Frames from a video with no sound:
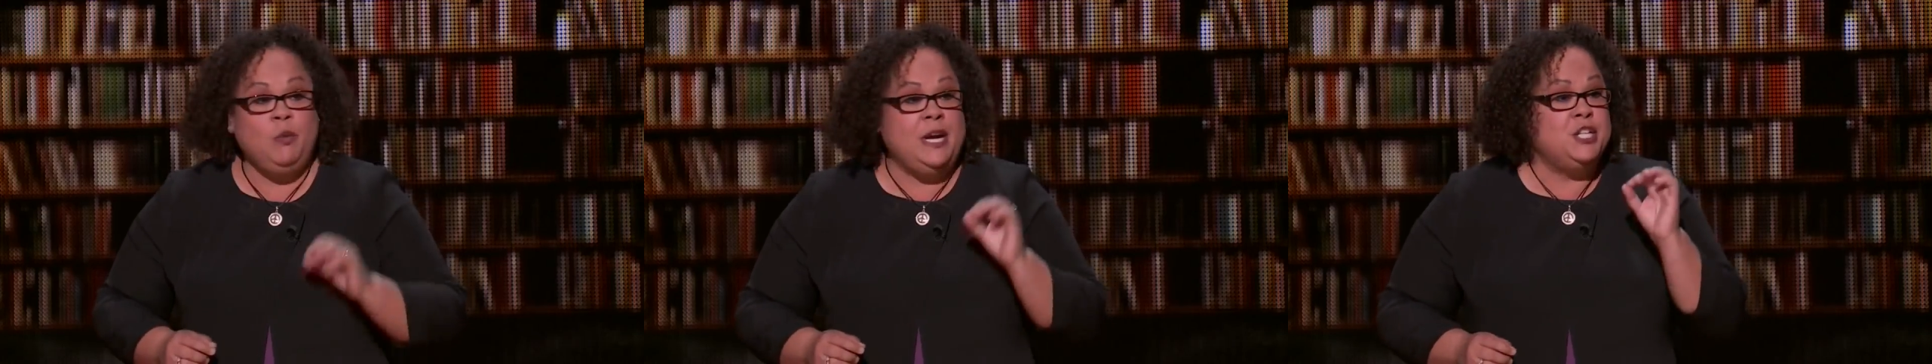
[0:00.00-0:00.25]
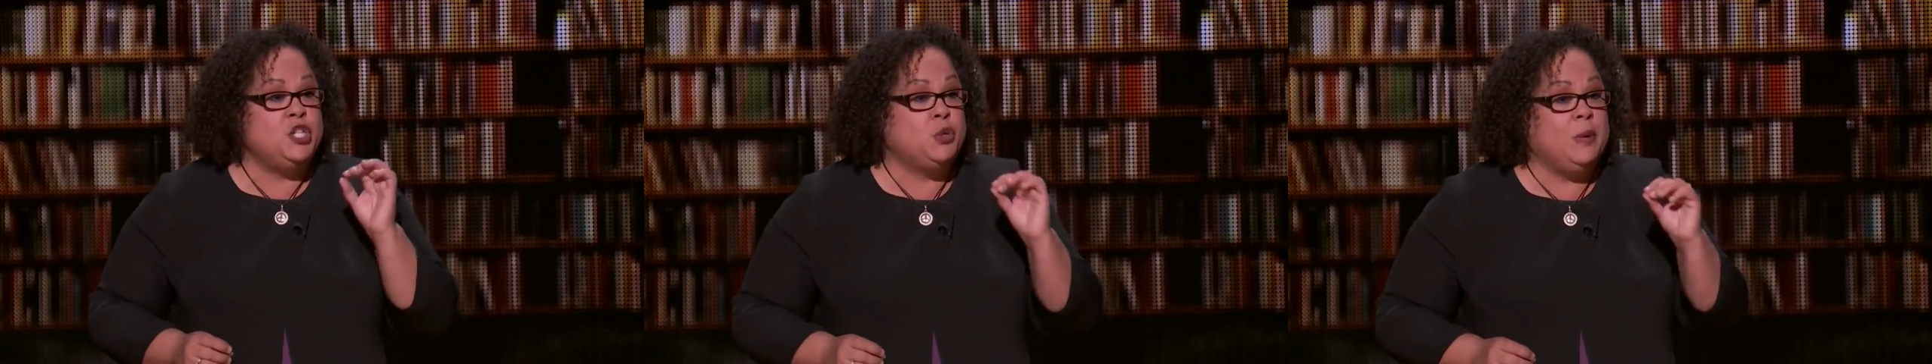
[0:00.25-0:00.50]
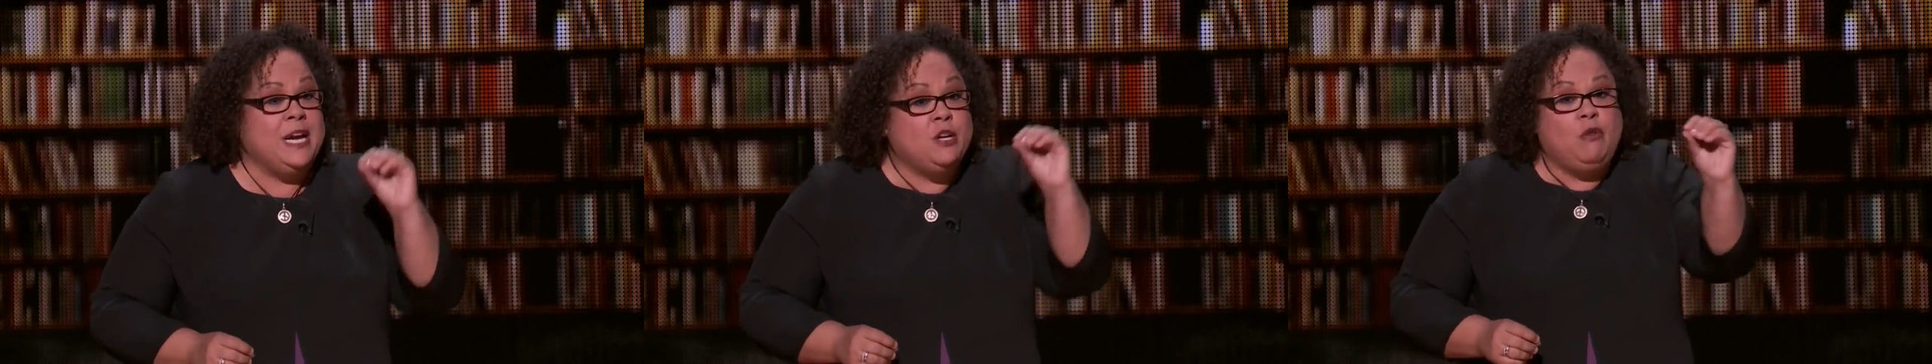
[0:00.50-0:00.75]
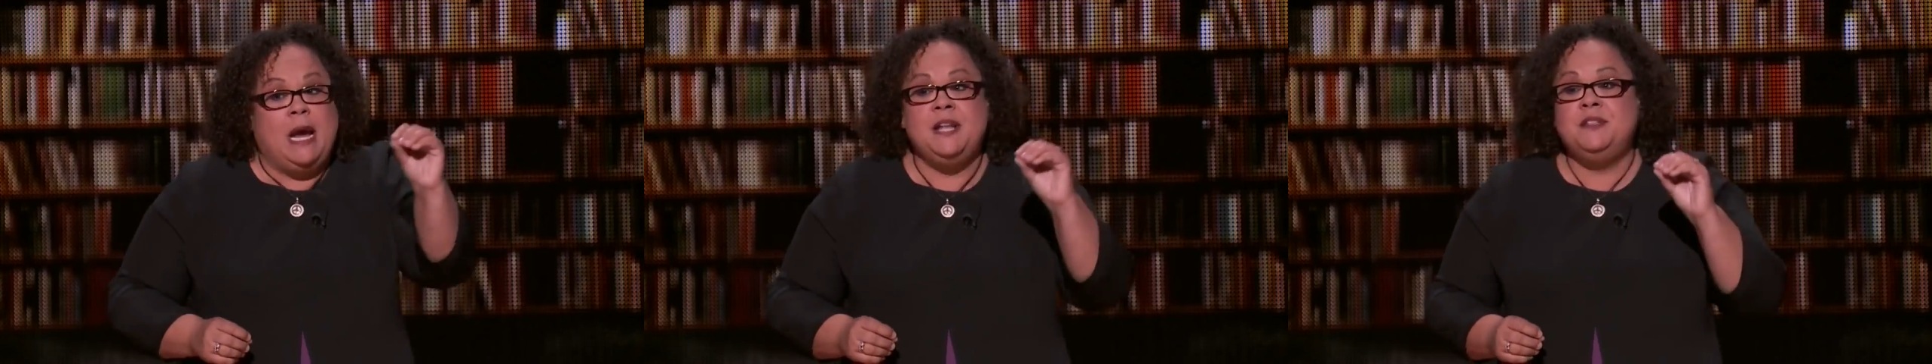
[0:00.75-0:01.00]
we treat
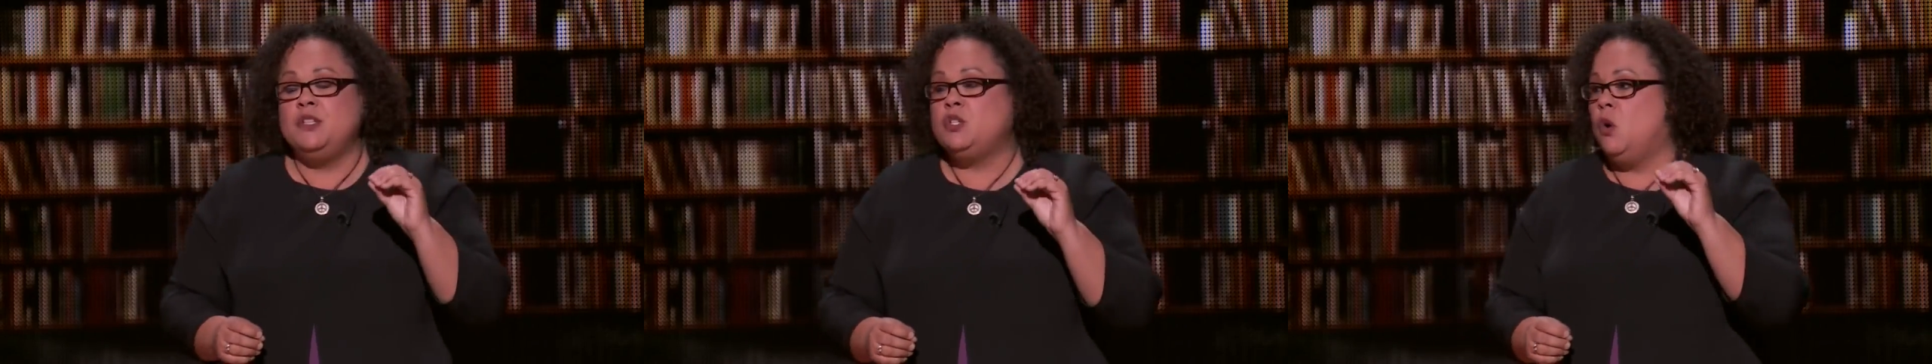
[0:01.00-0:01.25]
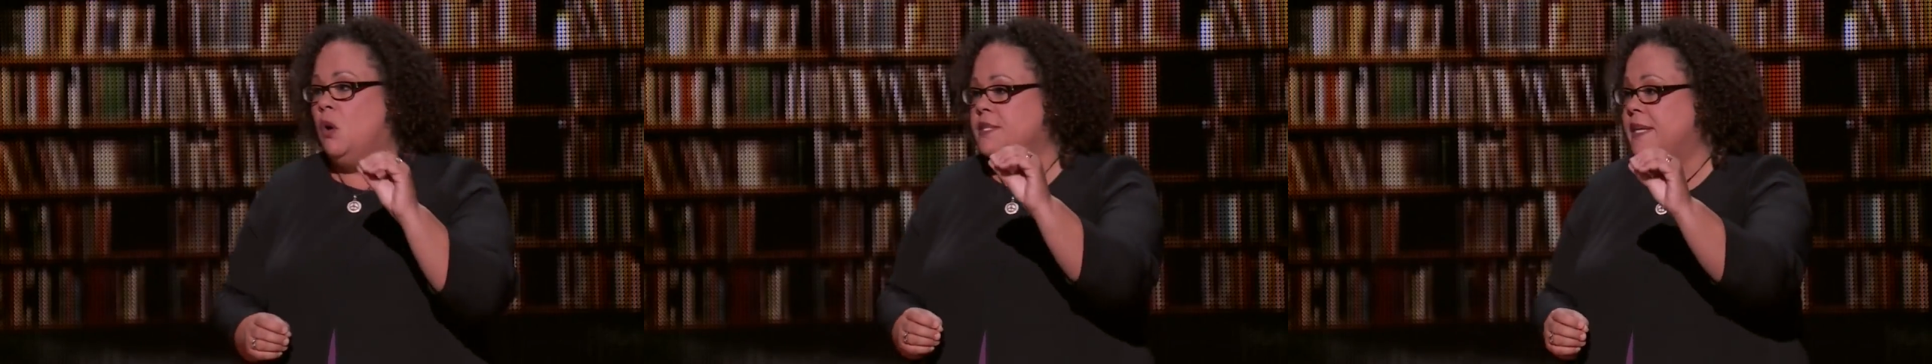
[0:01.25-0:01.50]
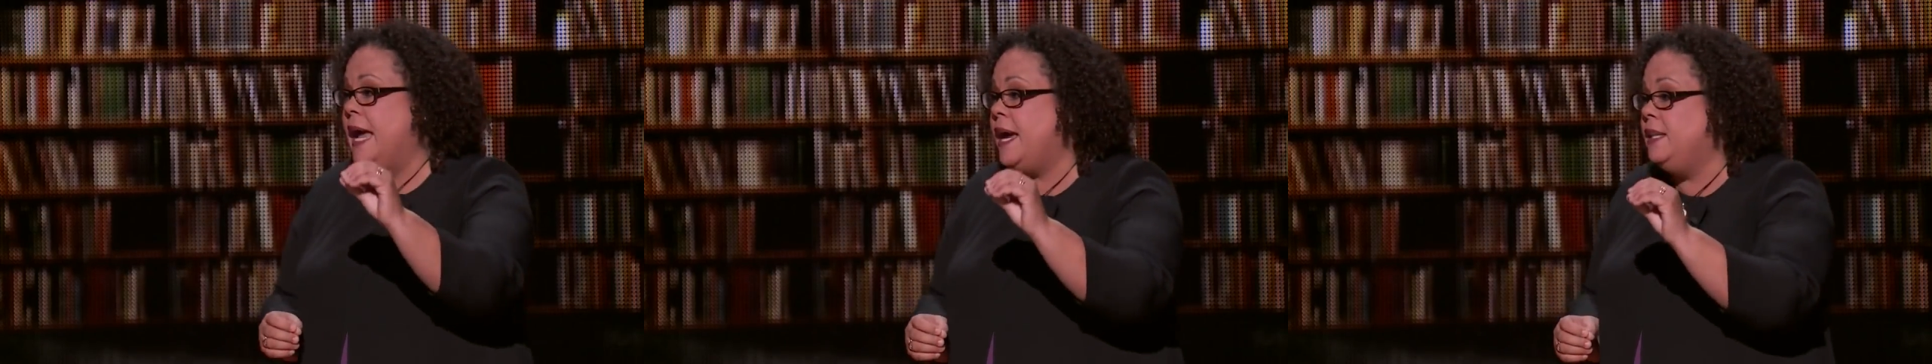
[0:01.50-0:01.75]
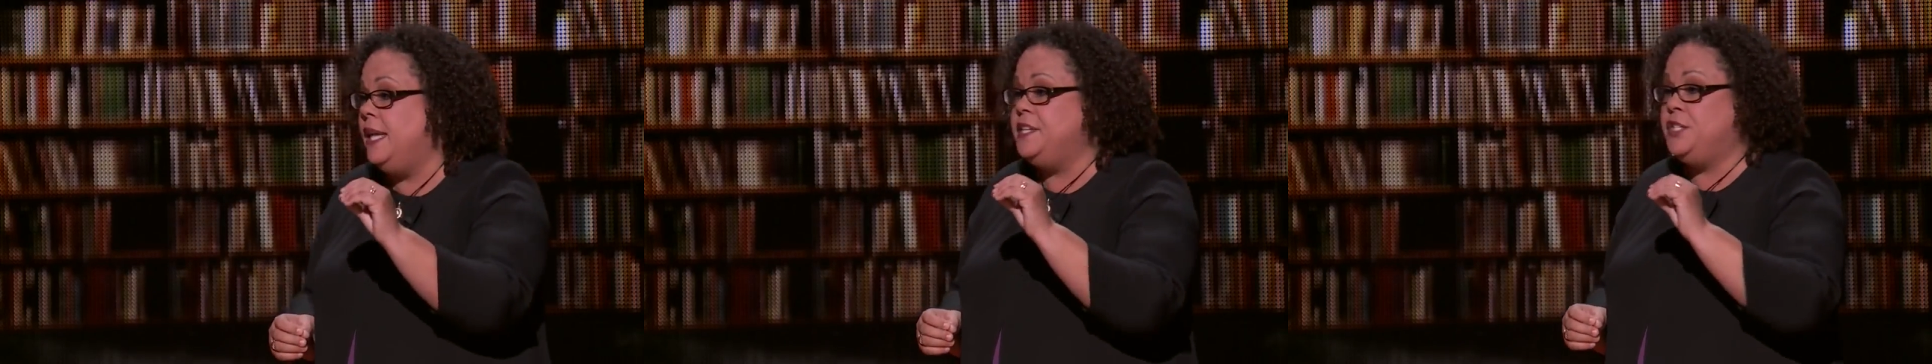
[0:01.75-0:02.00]
grades and scores and
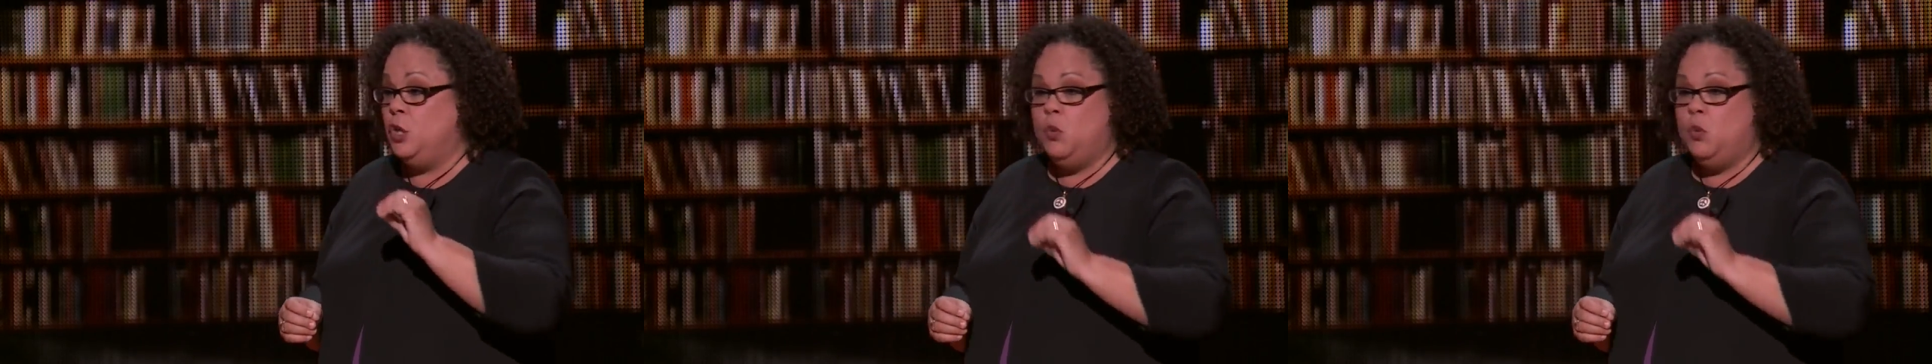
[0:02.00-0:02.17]
accolades and